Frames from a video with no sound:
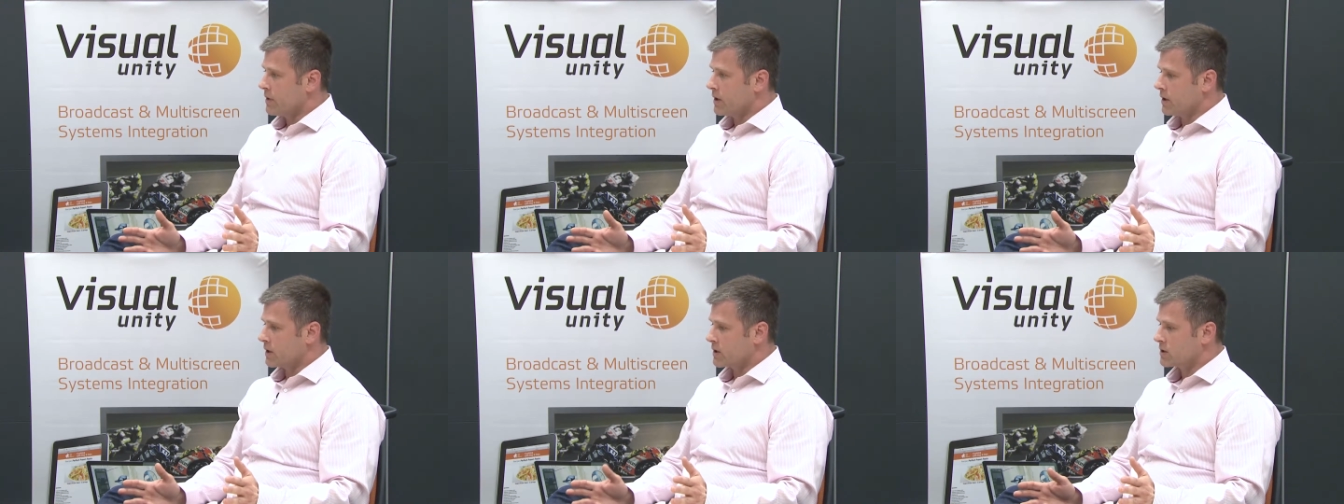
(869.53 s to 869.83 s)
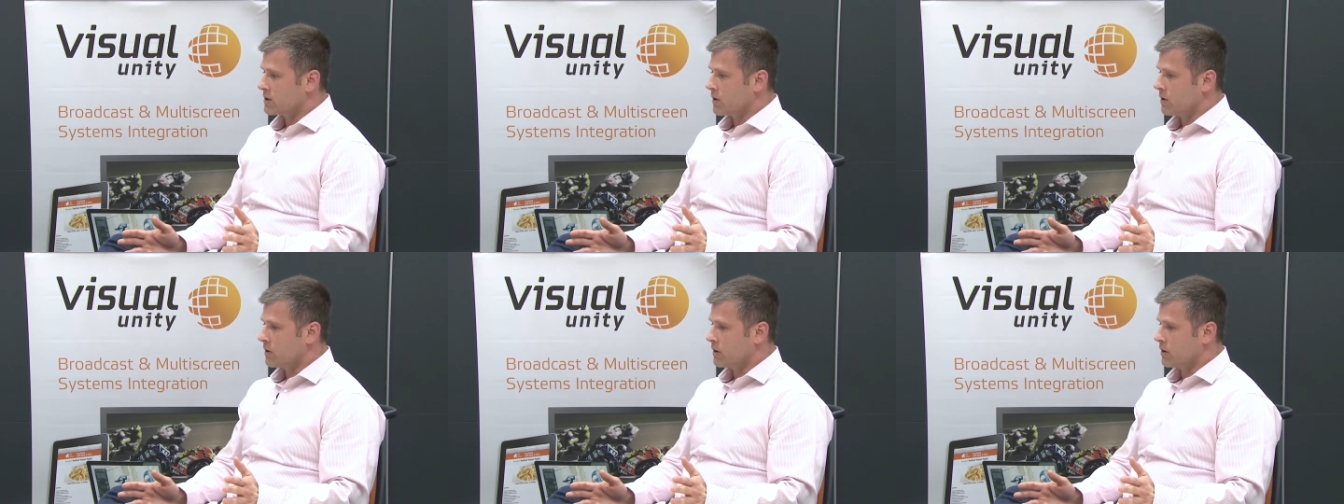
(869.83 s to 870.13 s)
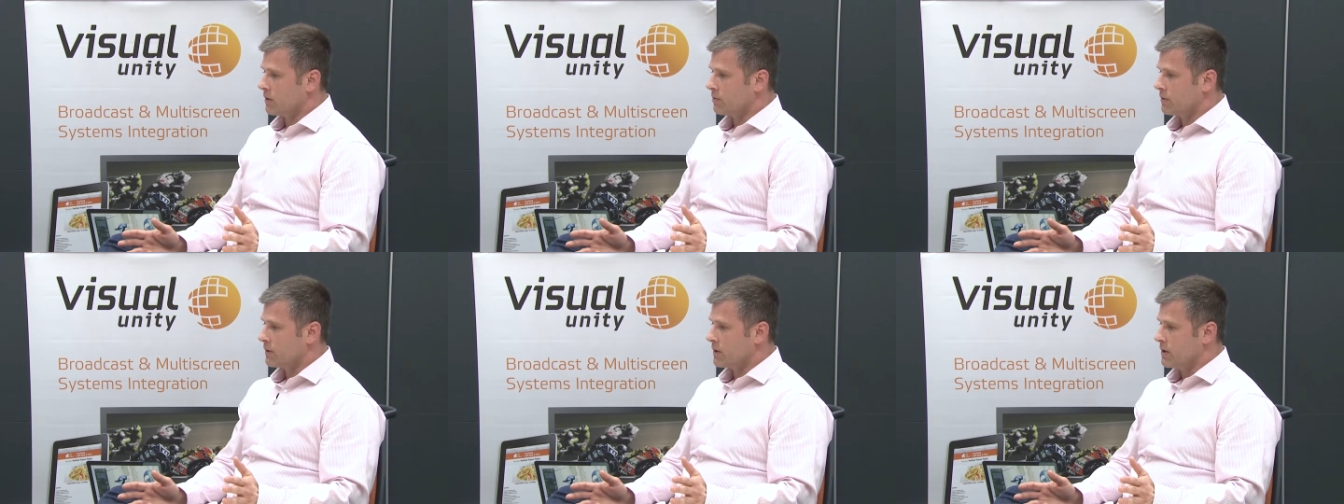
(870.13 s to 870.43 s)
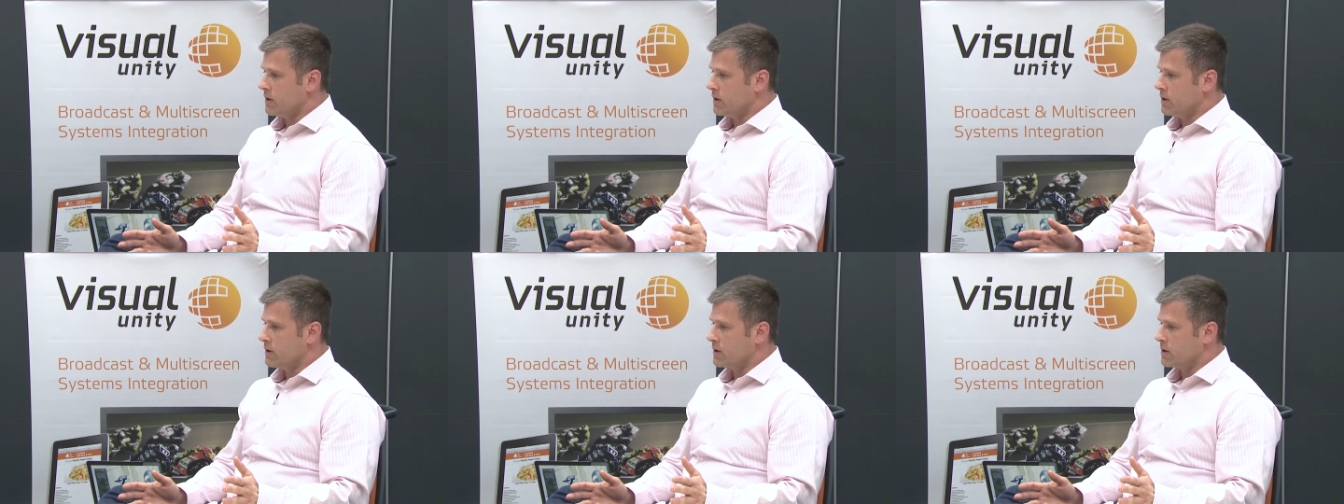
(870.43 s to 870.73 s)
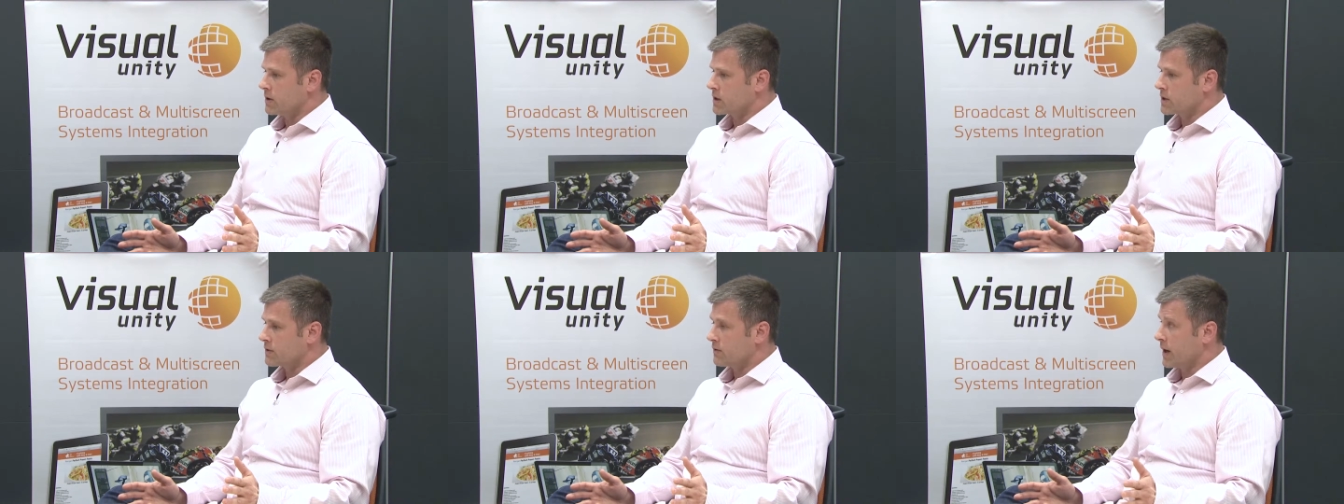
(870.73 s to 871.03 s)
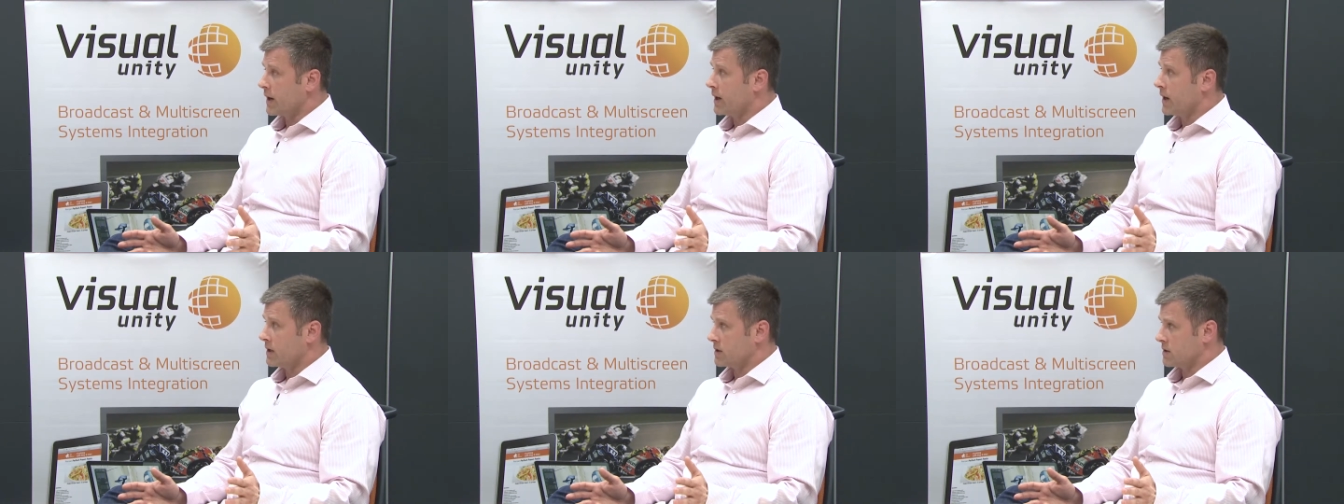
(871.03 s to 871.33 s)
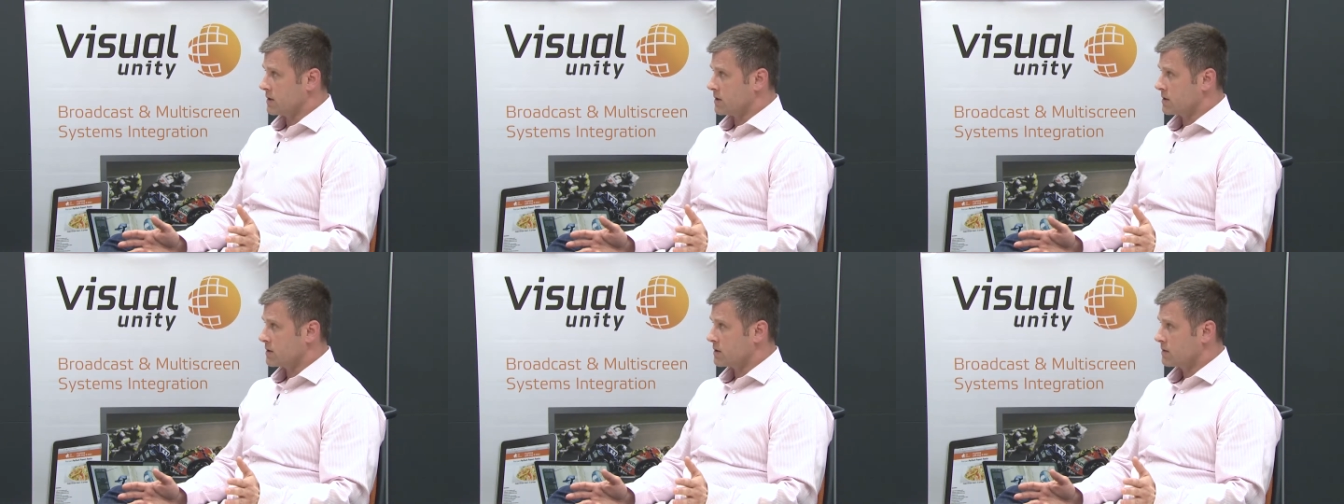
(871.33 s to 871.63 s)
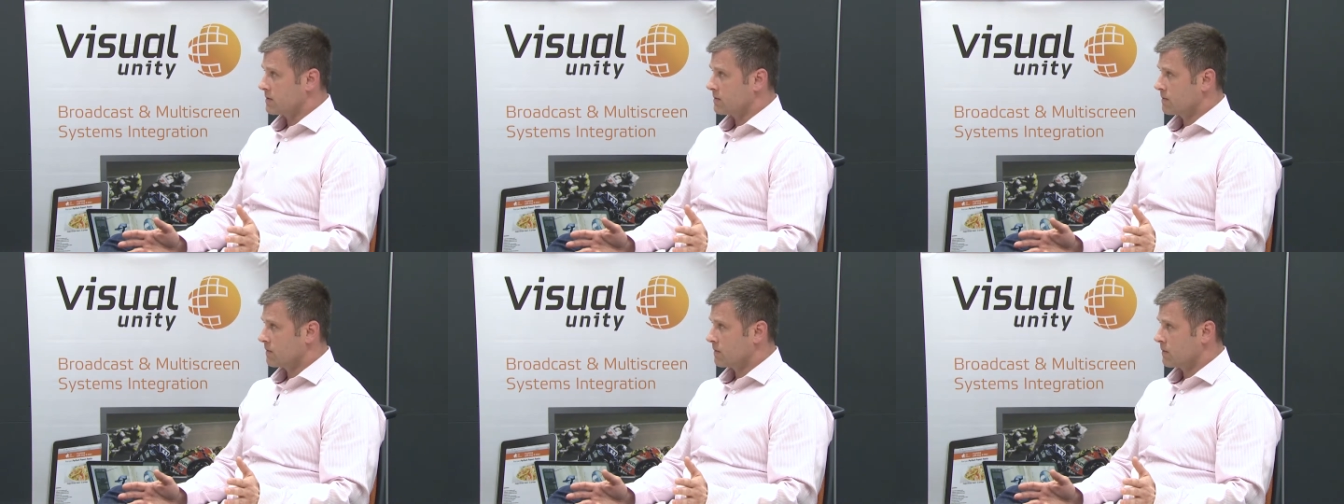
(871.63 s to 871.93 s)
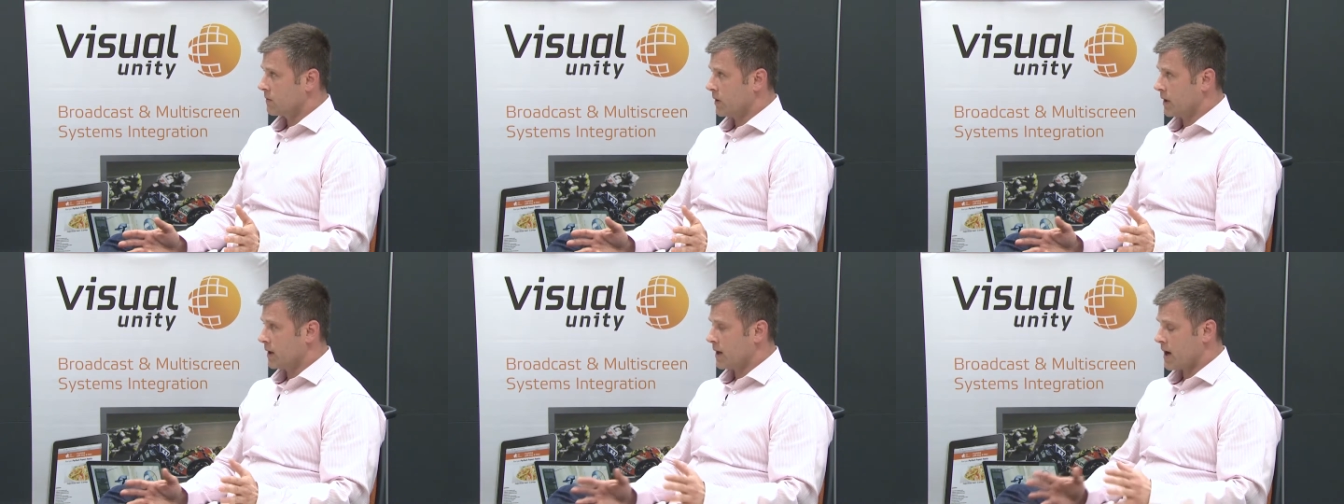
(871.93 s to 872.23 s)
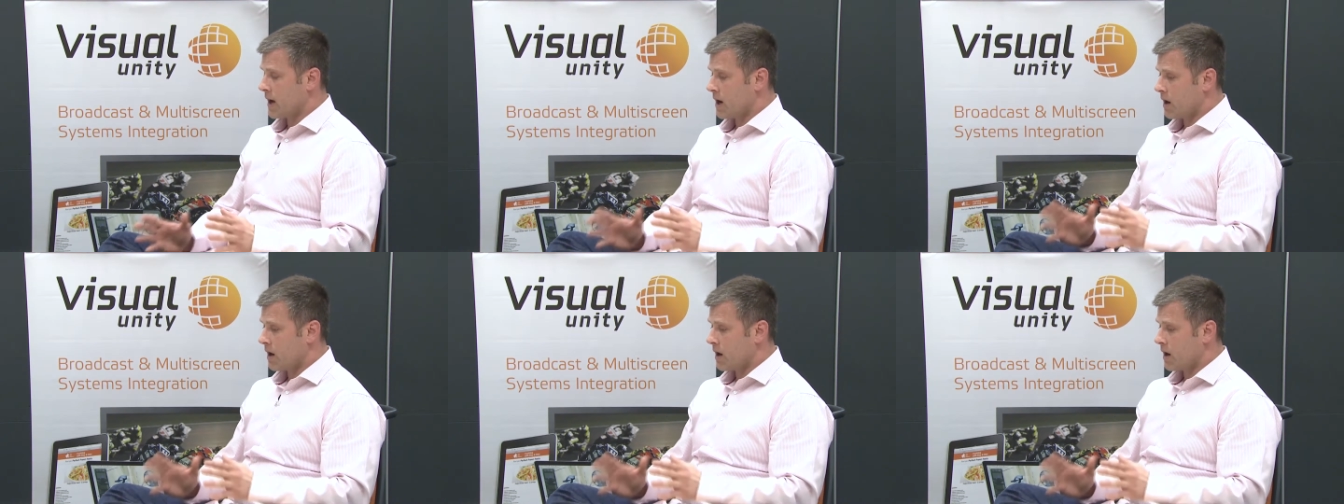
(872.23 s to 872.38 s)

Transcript: being a startup is finances, right?